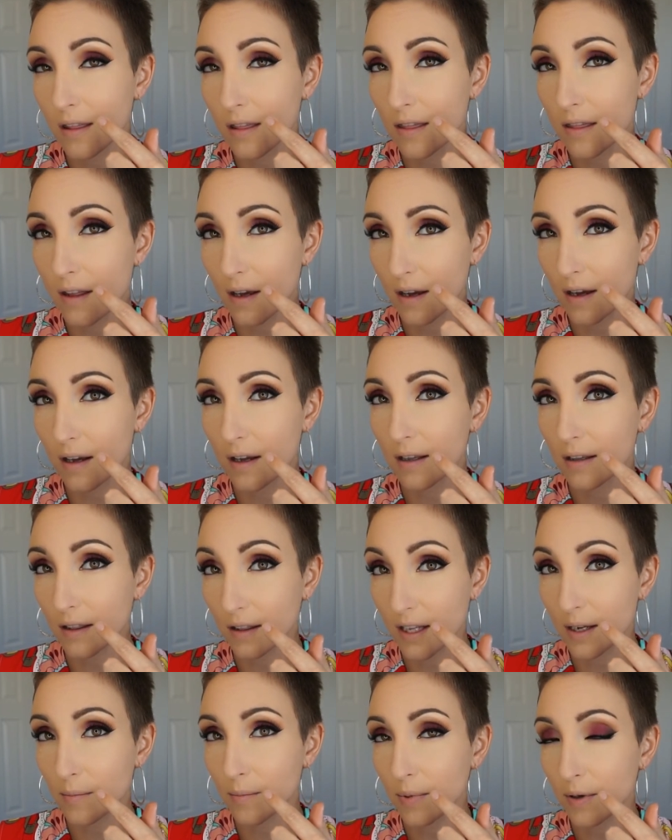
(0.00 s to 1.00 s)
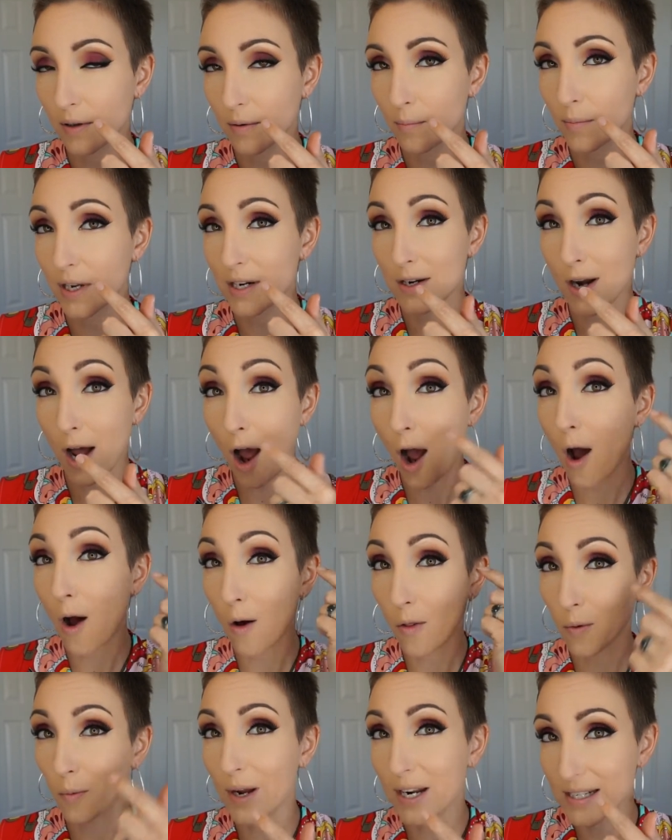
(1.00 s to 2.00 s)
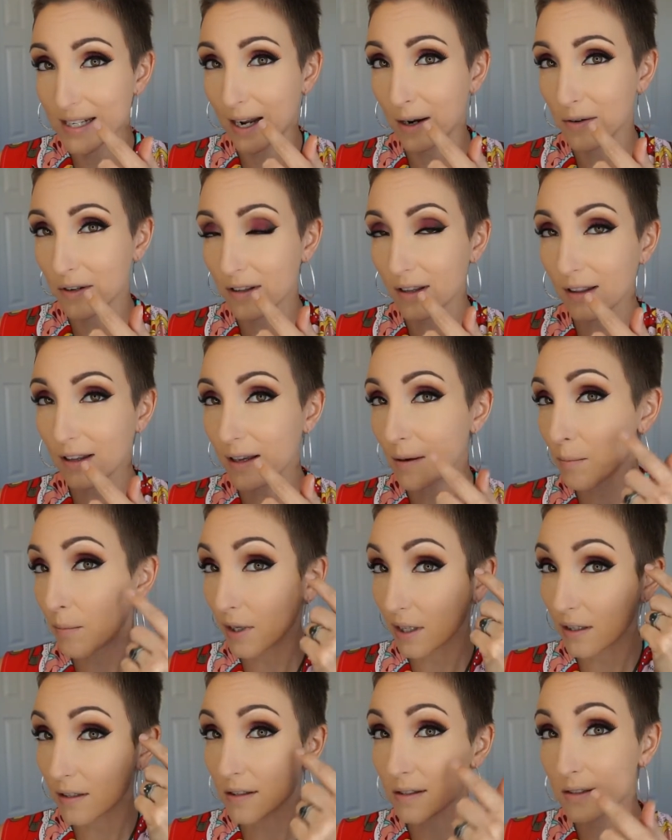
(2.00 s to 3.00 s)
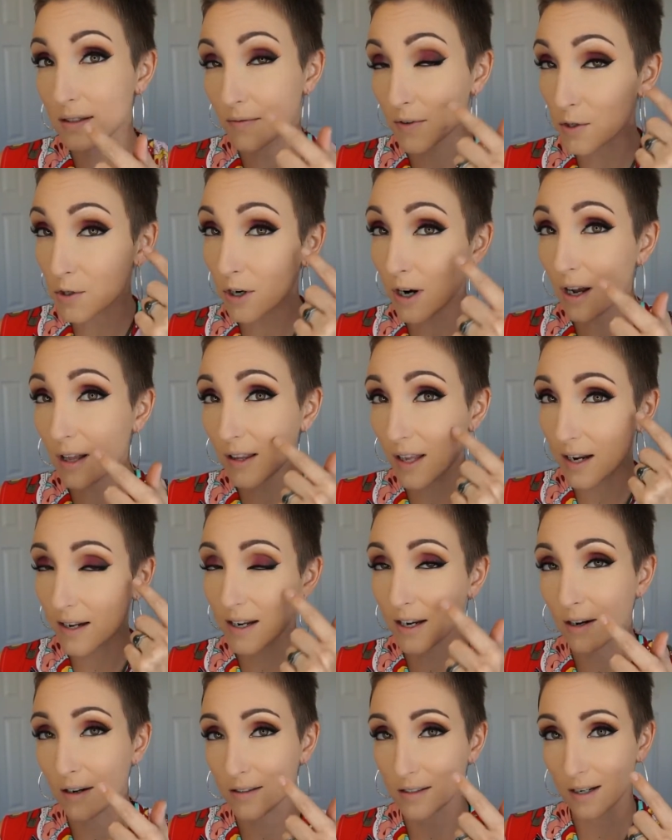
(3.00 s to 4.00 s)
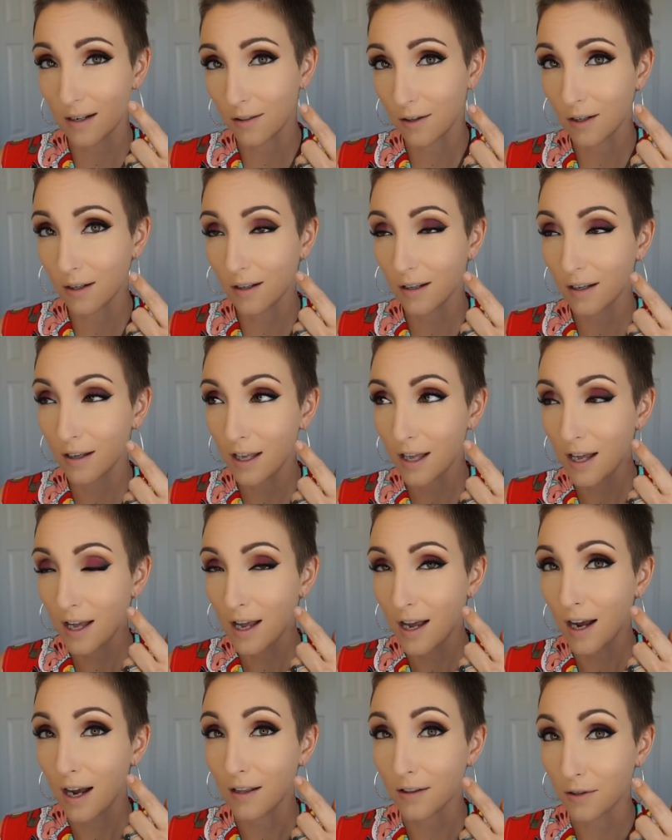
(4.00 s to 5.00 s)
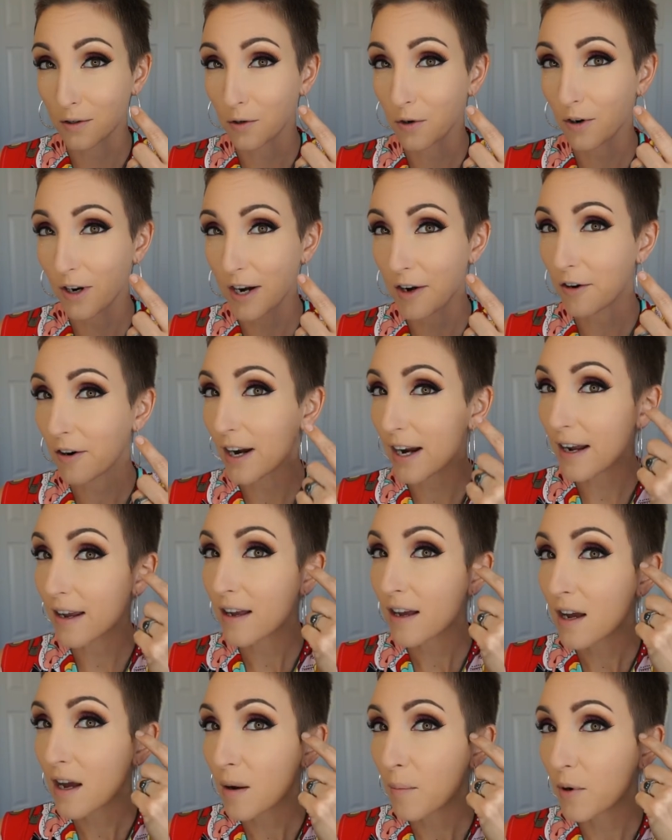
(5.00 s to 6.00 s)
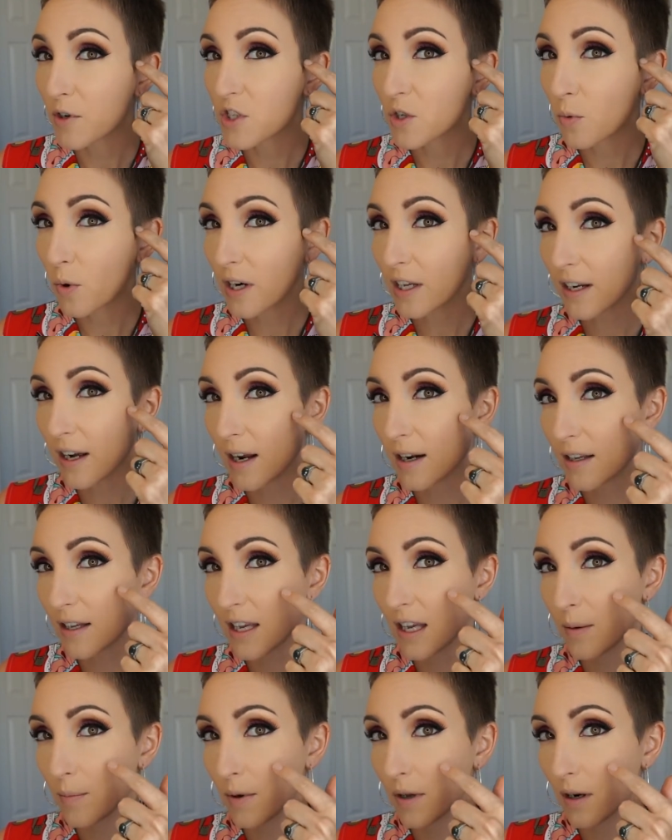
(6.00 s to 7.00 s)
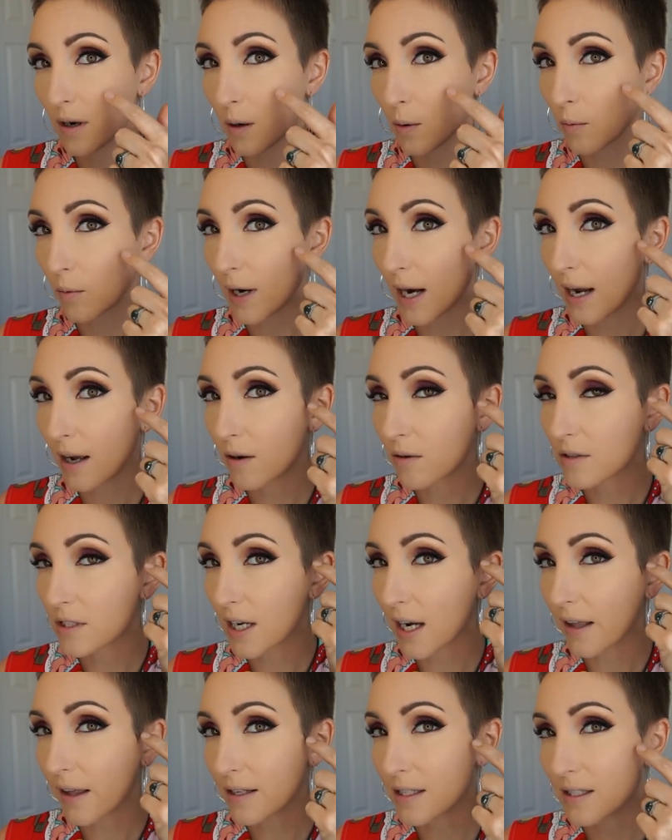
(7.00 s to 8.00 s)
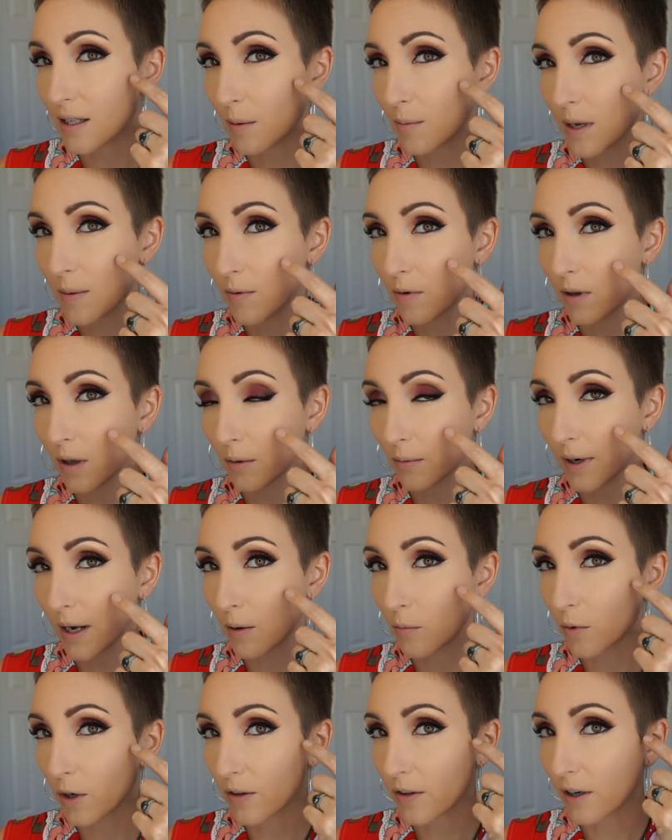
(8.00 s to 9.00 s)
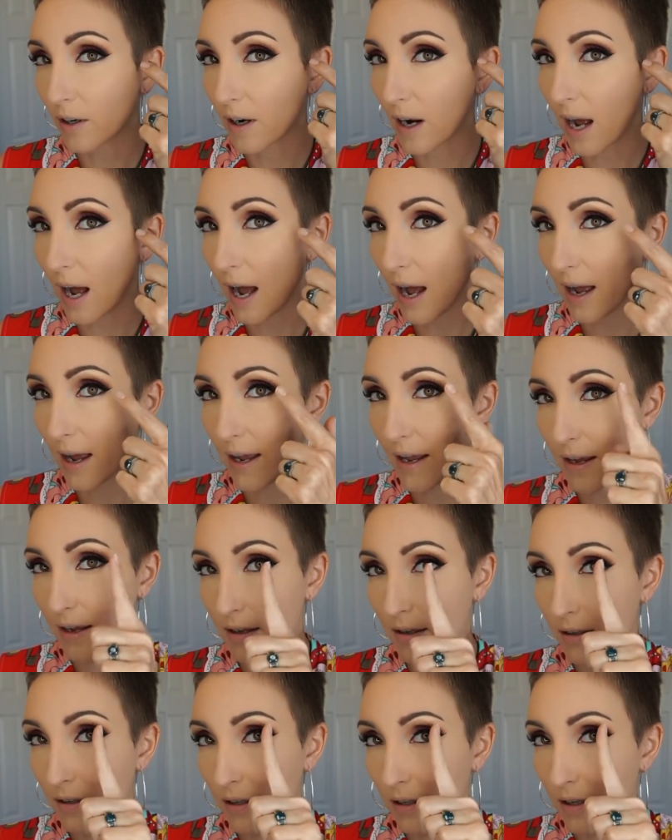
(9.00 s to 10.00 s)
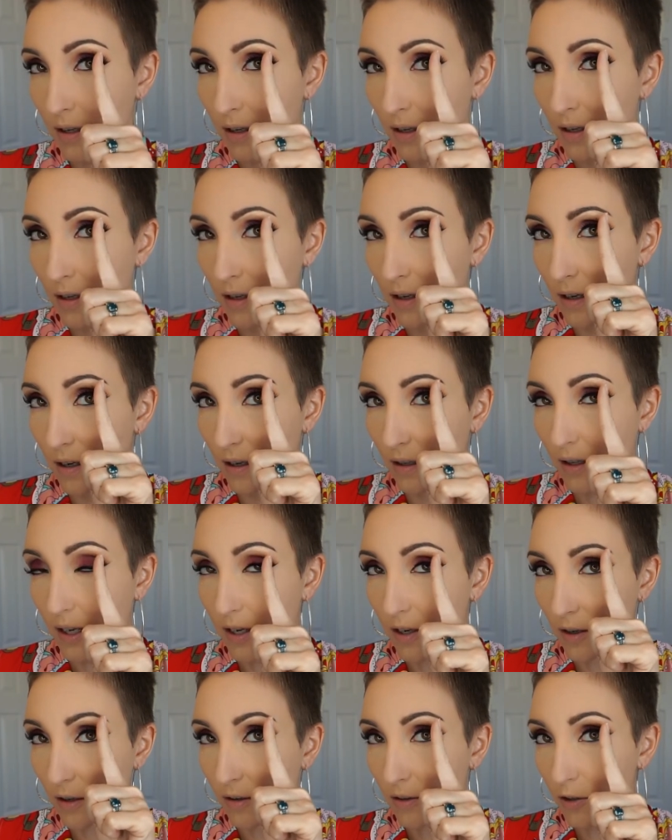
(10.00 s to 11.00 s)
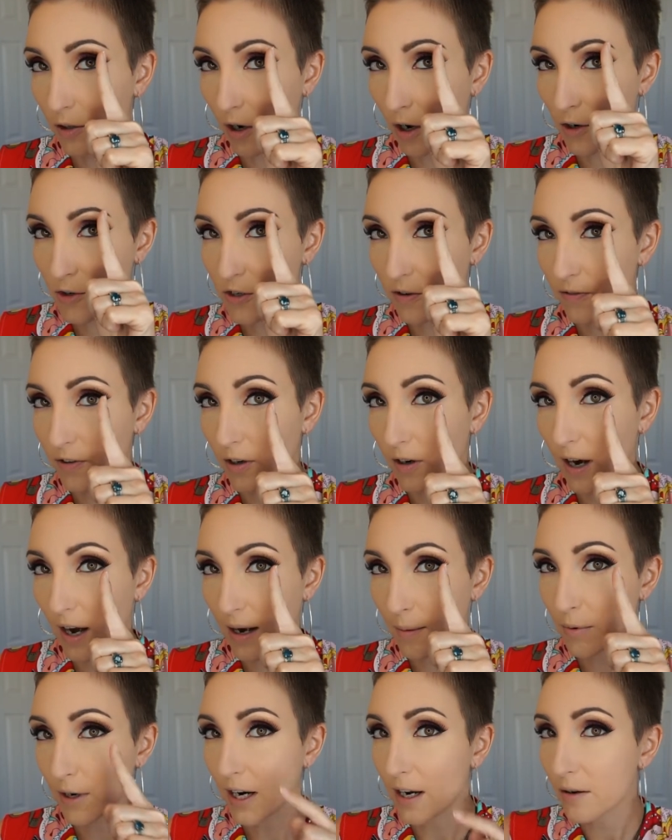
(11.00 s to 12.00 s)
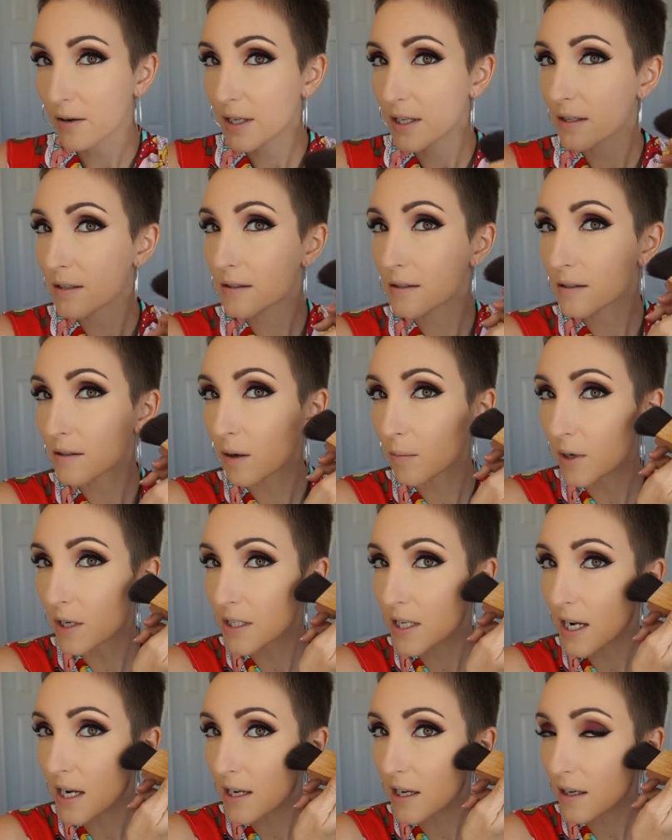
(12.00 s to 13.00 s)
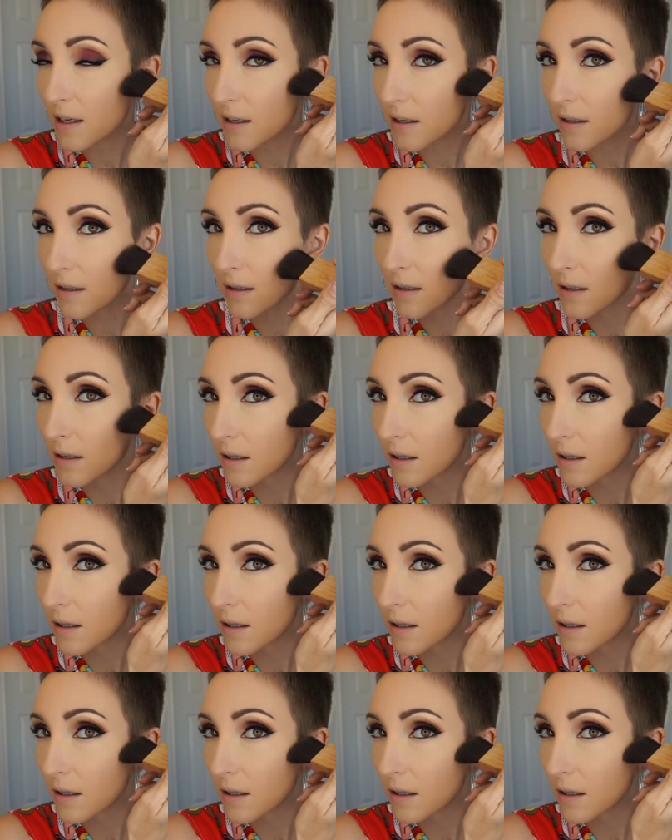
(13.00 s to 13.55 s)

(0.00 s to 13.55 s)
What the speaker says: the lip, but not all the way down to the lip, because if you draw a line here, it's gonna look a little cray-cray. But you want to kind of keep it around, I like to tell people, around where their eye, like the arch of your eyebrow is. So I'm gonna take it